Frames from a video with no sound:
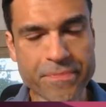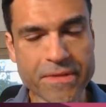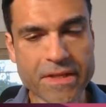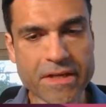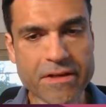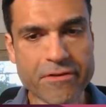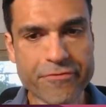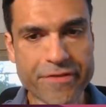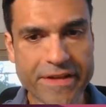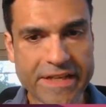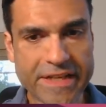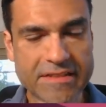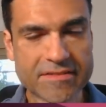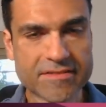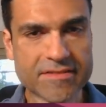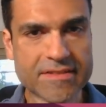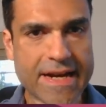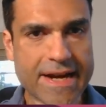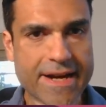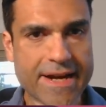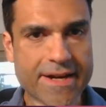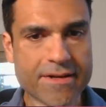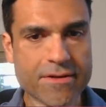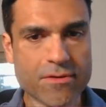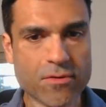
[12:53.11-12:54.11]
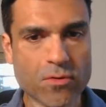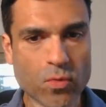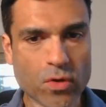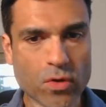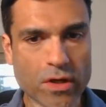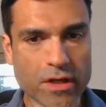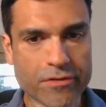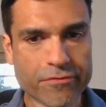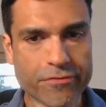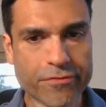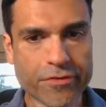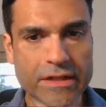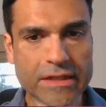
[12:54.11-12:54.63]
fix that
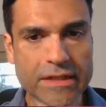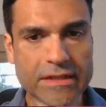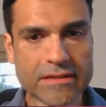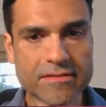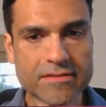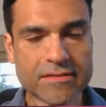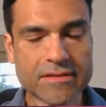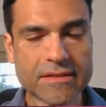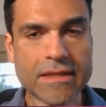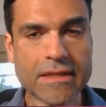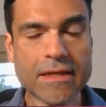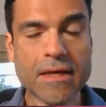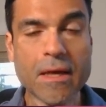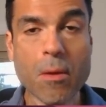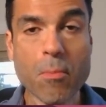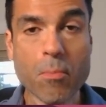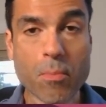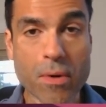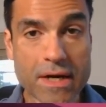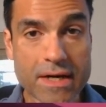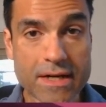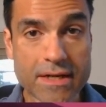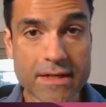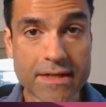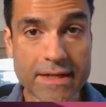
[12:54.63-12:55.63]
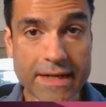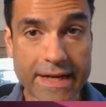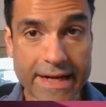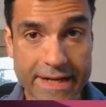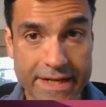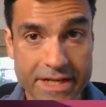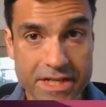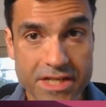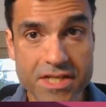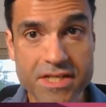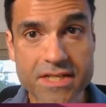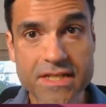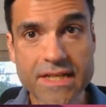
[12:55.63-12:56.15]
worked for us. But
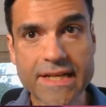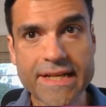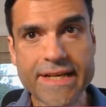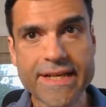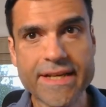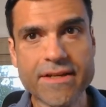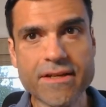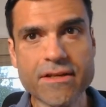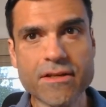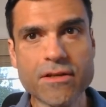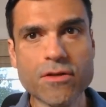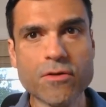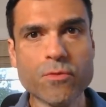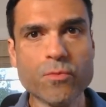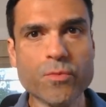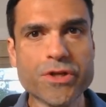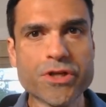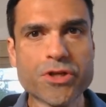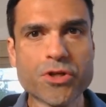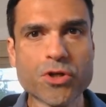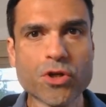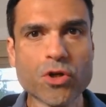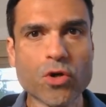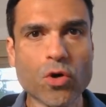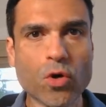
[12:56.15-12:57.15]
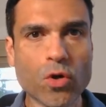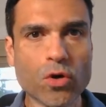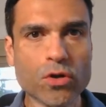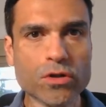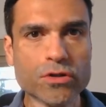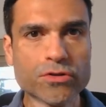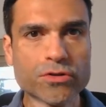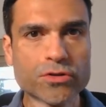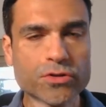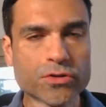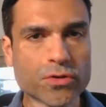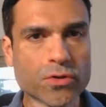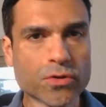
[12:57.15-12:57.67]
additionally, we should
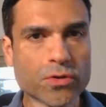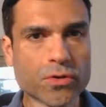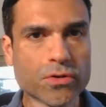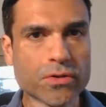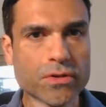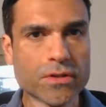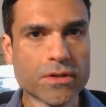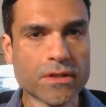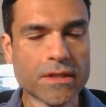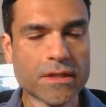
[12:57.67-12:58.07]
also